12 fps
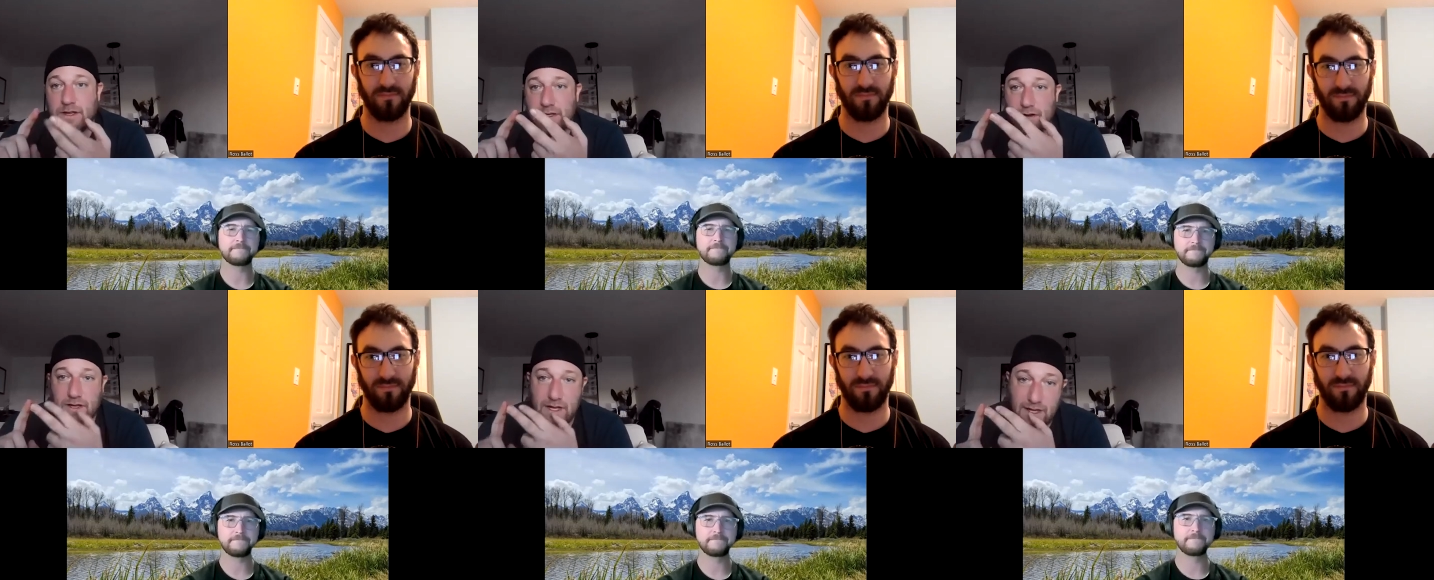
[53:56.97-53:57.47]
Speaker 1: that
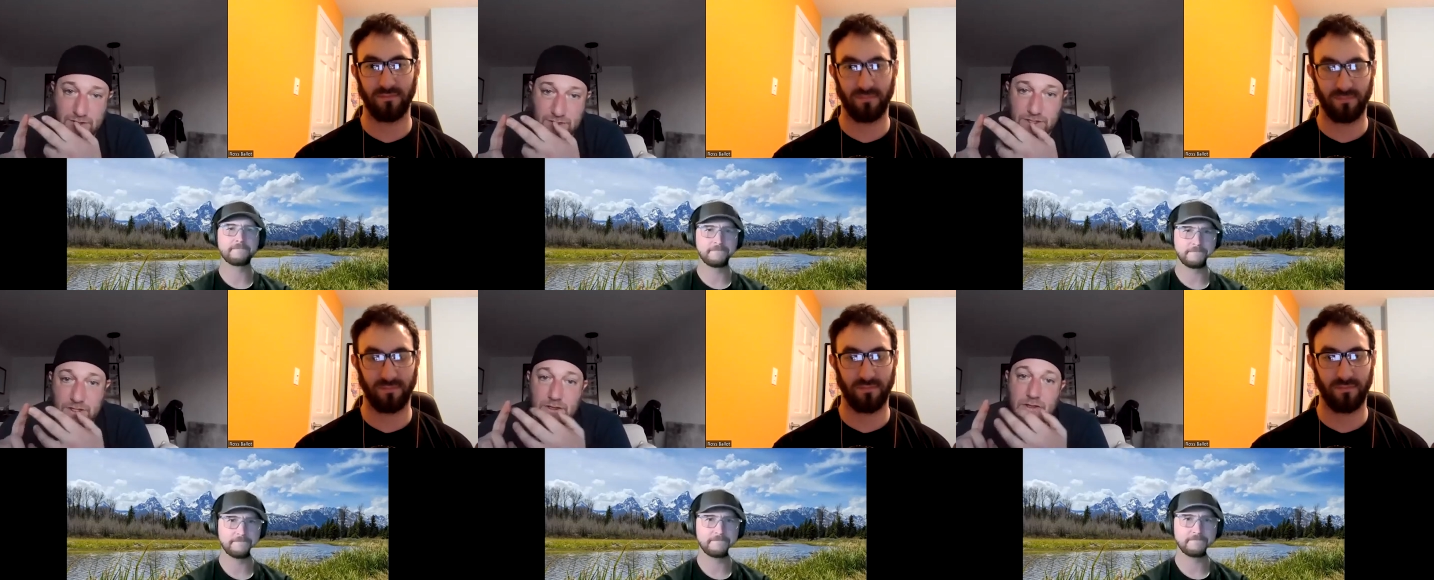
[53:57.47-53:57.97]
your
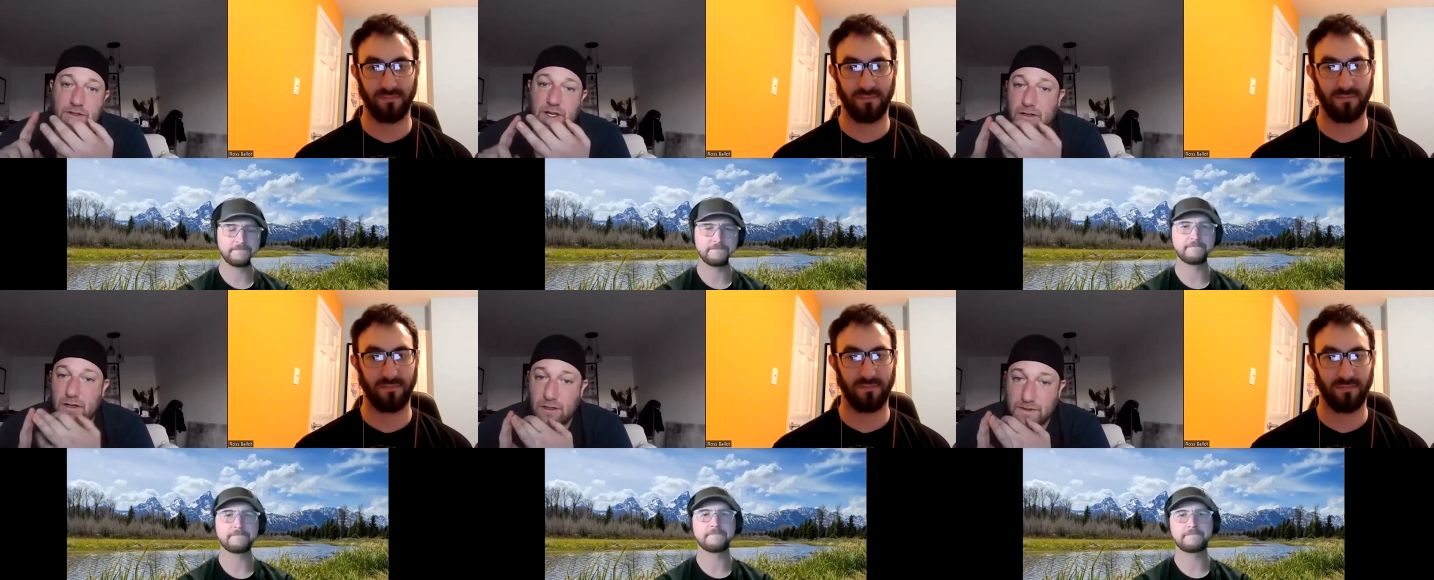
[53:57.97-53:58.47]
cage is good,
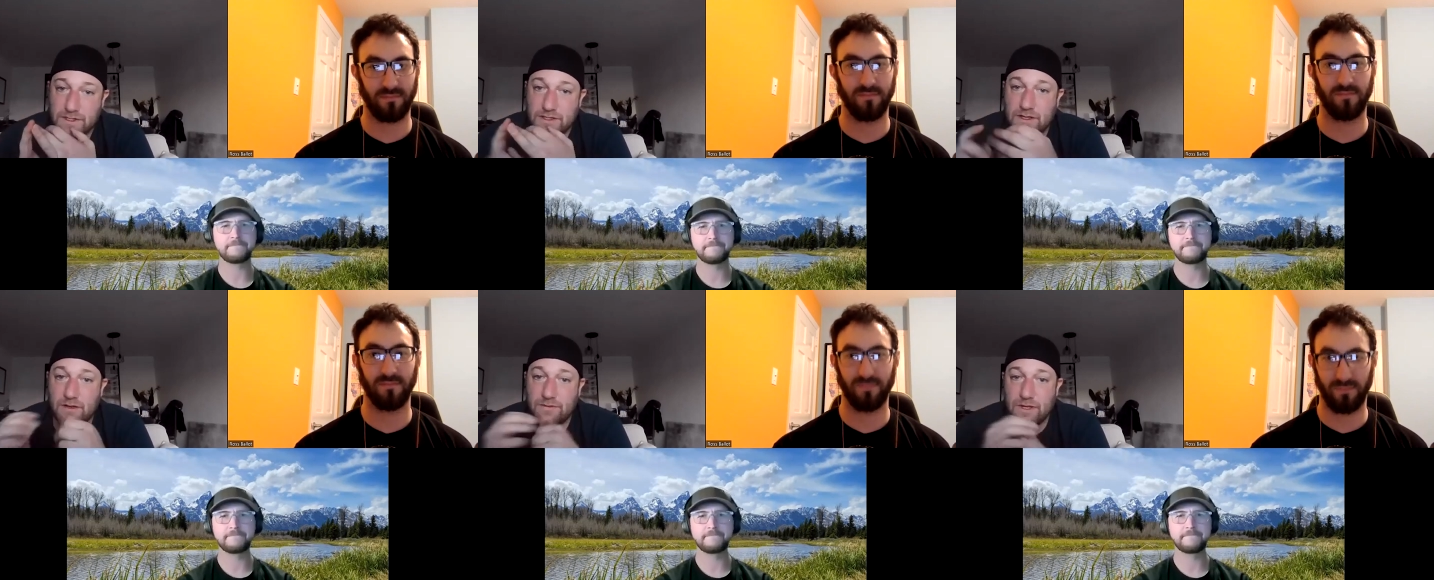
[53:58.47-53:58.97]
that all this
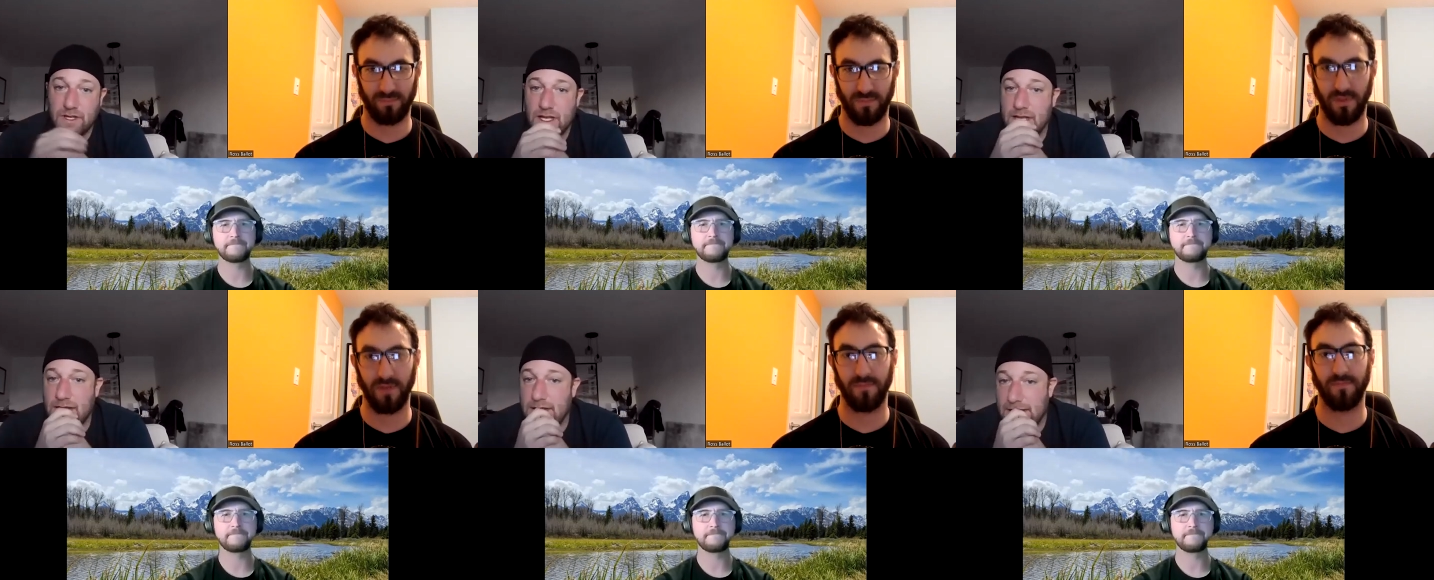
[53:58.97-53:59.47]
stuff.
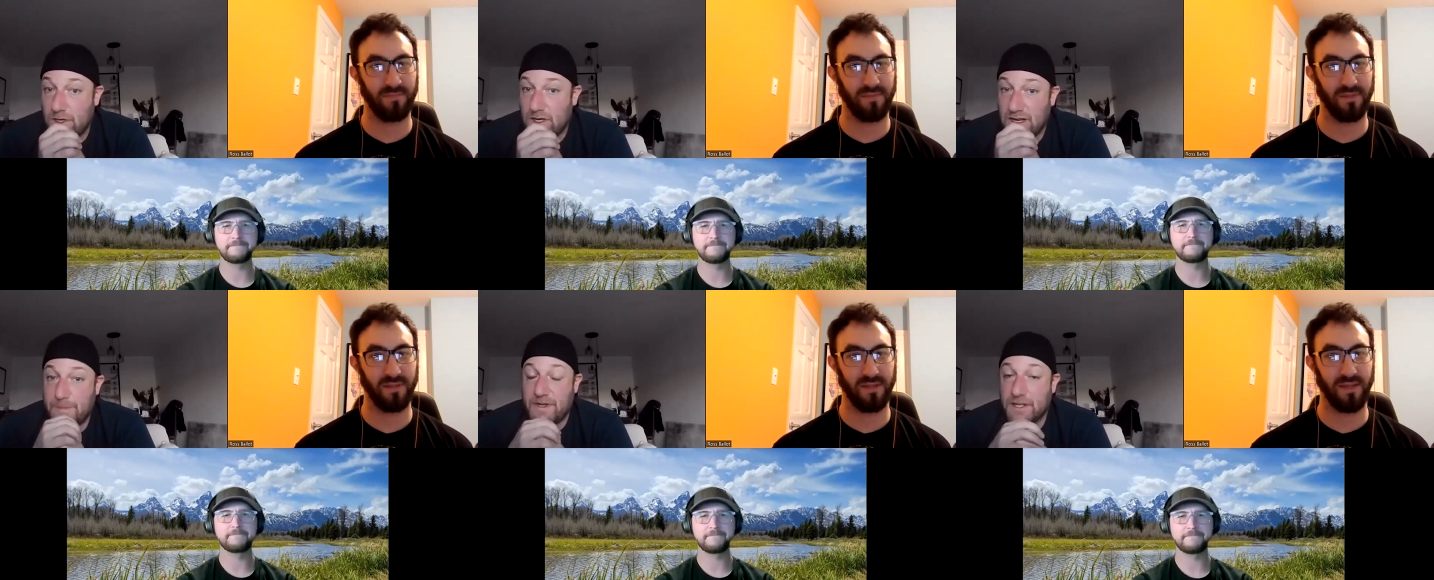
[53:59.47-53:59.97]
Yeah.
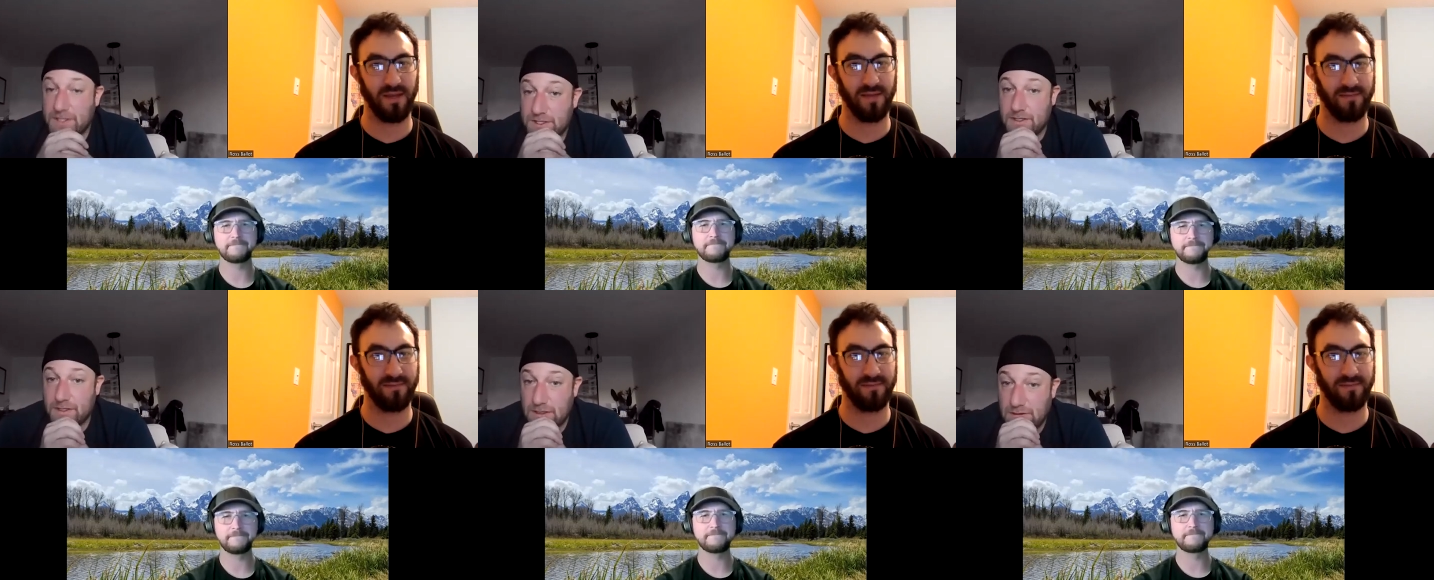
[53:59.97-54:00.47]
I yeah. mean,
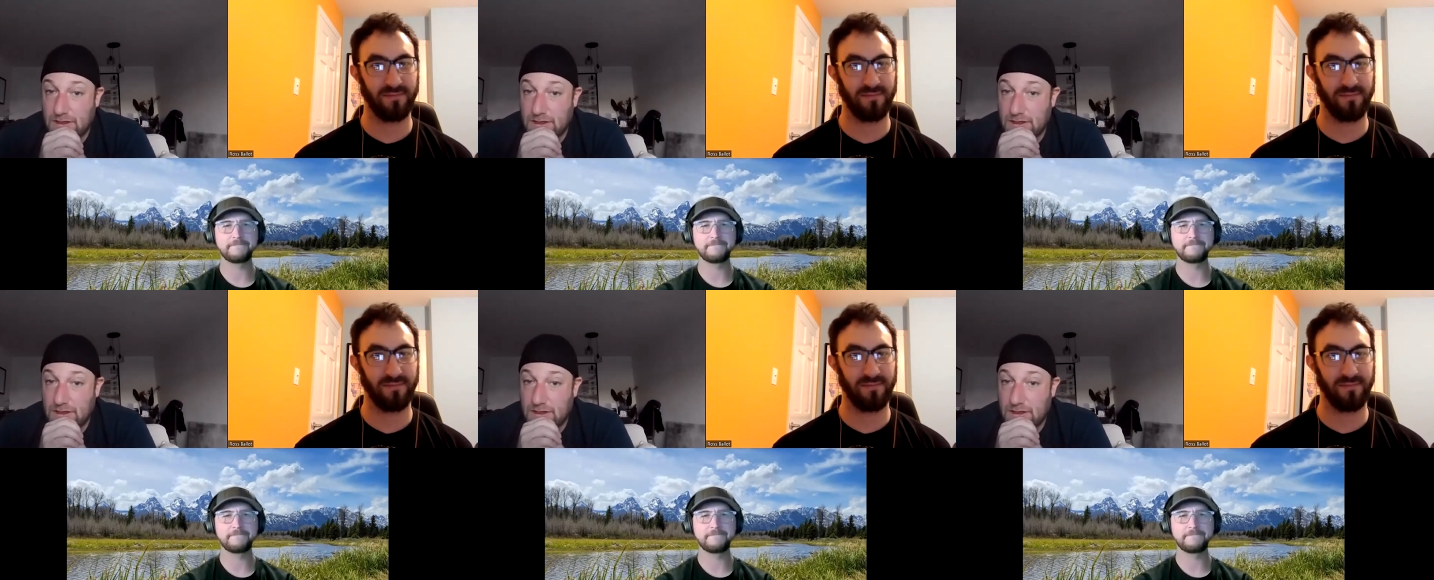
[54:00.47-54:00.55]
it's.